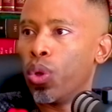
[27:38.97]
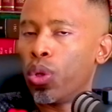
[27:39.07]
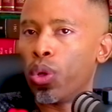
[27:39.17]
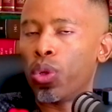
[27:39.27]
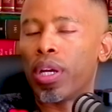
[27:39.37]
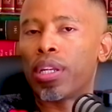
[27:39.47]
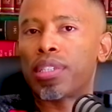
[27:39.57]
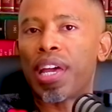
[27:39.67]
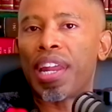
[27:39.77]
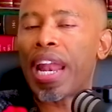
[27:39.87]
You, you, you
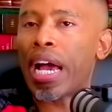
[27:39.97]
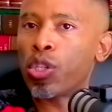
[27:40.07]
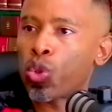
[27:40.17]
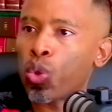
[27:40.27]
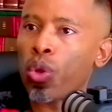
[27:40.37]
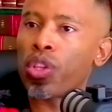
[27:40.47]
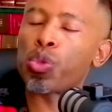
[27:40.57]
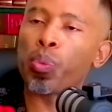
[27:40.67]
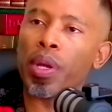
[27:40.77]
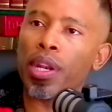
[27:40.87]
understand? And I saw
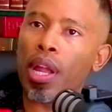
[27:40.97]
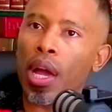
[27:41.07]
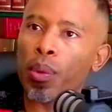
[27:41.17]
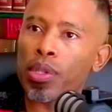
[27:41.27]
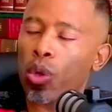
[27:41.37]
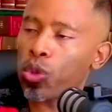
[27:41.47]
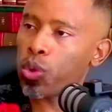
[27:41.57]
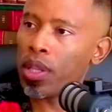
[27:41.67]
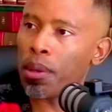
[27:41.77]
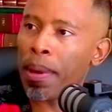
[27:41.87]
this when I was
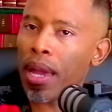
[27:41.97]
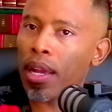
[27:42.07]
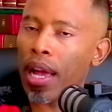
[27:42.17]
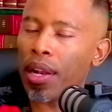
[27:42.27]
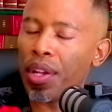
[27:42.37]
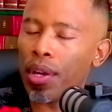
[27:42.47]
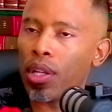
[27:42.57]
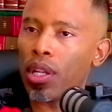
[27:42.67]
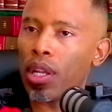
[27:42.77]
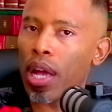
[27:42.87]
also in the bank. I,
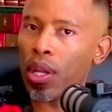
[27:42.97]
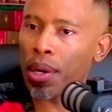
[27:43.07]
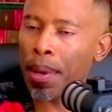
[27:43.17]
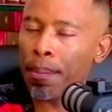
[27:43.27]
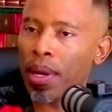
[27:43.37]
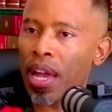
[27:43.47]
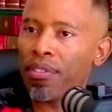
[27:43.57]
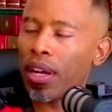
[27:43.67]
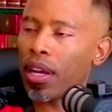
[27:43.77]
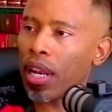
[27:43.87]
uh, I remember
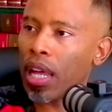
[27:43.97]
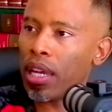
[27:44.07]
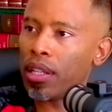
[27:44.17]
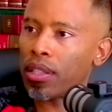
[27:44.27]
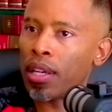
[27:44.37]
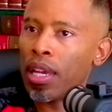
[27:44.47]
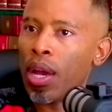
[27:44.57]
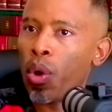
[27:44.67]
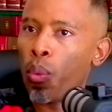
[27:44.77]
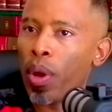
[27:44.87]
having a client
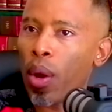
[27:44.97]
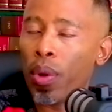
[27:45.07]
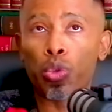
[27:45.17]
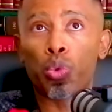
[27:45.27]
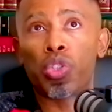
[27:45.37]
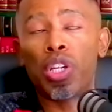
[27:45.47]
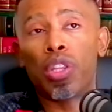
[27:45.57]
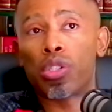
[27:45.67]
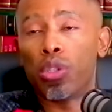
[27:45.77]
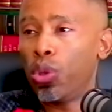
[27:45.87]
where I went to see
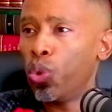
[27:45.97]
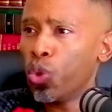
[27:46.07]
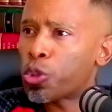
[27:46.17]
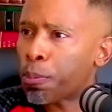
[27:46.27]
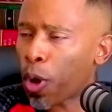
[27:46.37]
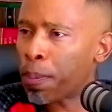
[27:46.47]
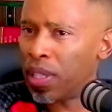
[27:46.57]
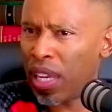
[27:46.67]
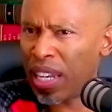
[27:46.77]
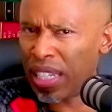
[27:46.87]
this huge
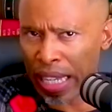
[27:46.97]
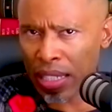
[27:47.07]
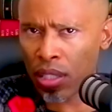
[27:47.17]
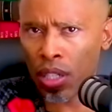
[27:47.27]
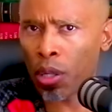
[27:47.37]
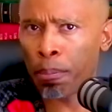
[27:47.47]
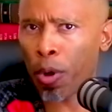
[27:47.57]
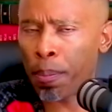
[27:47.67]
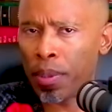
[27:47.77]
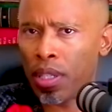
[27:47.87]
property, an industrial
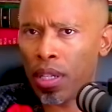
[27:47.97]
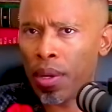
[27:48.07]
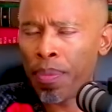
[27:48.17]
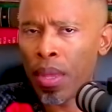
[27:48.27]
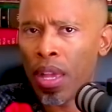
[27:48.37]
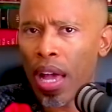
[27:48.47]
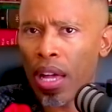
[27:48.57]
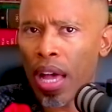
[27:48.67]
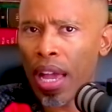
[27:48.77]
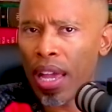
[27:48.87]
property.
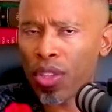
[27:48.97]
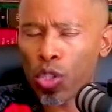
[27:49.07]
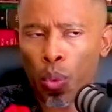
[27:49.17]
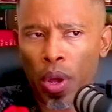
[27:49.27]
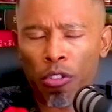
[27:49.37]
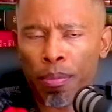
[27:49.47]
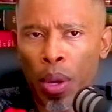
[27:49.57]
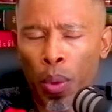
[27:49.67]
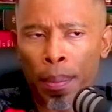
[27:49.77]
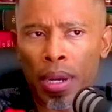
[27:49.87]
I, I had this on one of my
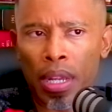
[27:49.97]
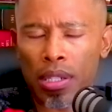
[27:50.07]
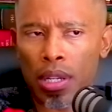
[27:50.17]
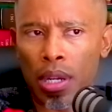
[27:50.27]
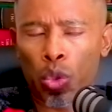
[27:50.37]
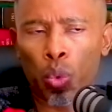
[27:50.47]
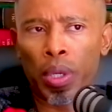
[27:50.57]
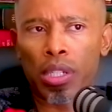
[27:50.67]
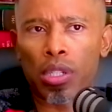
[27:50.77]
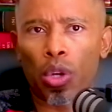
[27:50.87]
webinars uh, two
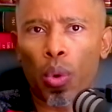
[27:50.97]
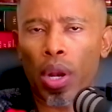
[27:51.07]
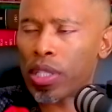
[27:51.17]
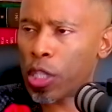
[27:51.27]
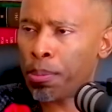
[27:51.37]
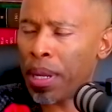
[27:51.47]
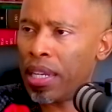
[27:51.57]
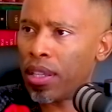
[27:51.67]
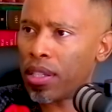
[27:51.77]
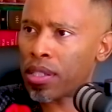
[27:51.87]
weeks ago, and I was
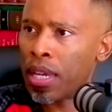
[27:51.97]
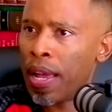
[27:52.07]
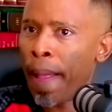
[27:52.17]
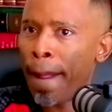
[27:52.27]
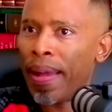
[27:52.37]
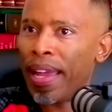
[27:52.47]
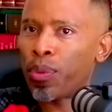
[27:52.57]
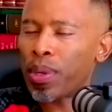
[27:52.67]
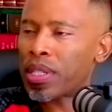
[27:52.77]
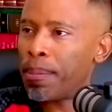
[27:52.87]
explaining this.
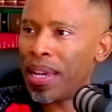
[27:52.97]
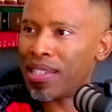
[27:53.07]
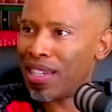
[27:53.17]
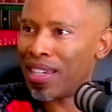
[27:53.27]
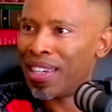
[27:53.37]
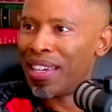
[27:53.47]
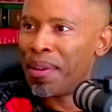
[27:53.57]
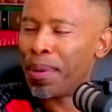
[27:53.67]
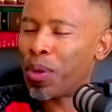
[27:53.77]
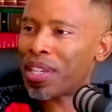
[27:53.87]
It was amazing
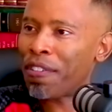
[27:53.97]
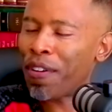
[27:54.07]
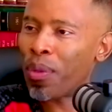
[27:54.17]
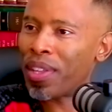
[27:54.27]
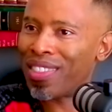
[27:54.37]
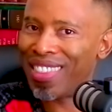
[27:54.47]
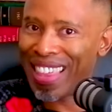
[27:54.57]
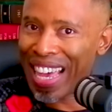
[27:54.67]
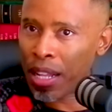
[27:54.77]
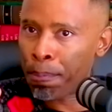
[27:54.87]
because I found that
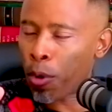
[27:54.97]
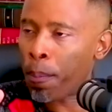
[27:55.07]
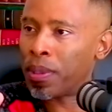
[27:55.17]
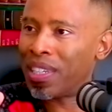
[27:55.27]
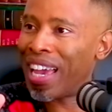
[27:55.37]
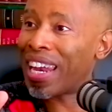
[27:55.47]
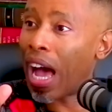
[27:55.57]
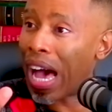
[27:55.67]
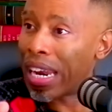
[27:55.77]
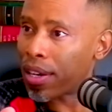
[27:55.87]
that property had
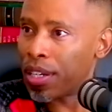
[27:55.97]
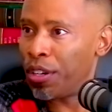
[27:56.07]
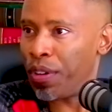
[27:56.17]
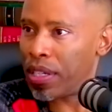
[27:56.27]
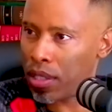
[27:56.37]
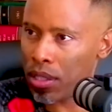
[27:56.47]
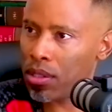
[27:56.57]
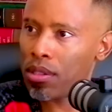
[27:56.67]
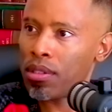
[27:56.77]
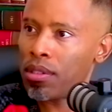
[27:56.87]
100
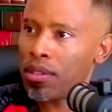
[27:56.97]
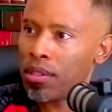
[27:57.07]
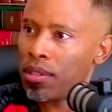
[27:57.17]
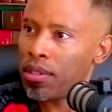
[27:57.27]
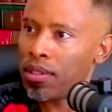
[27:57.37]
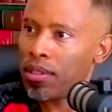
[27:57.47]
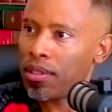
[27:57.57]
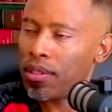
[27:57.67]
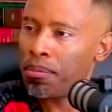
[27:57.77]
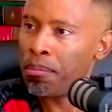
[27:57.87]
investors.
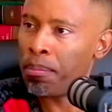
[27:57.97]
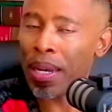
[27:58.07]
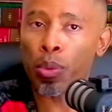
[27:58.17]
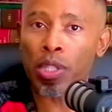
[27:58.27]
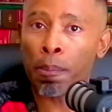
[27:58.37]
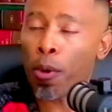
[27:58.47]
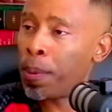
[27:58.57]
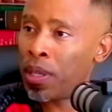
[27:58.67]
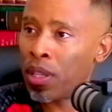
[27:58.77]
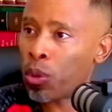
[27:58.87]
Mm-hmm. But it was a
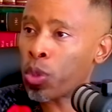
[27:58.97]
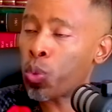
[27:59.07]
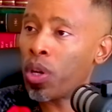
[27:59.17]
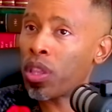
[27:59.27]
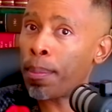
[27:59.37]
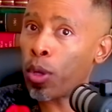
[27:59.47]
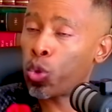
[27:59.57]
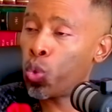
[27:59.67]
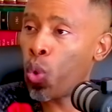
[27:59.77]
property that was worth about